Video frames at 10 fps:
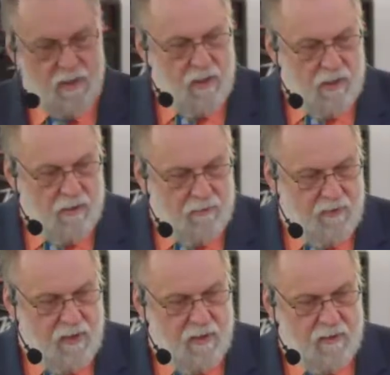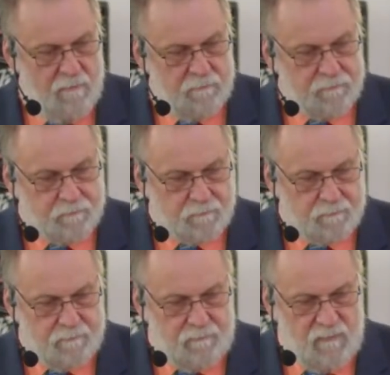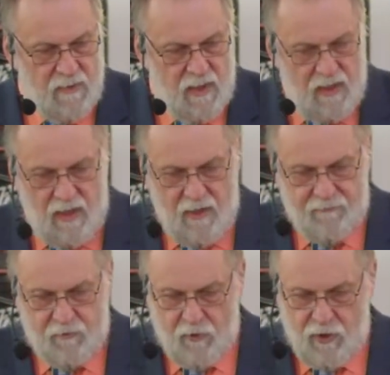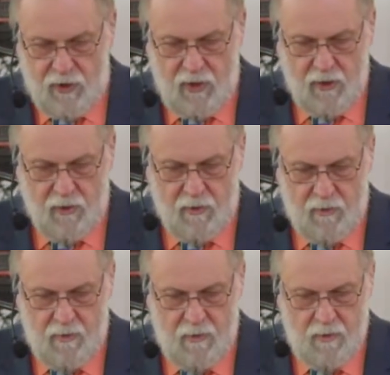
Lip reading: And then after a year,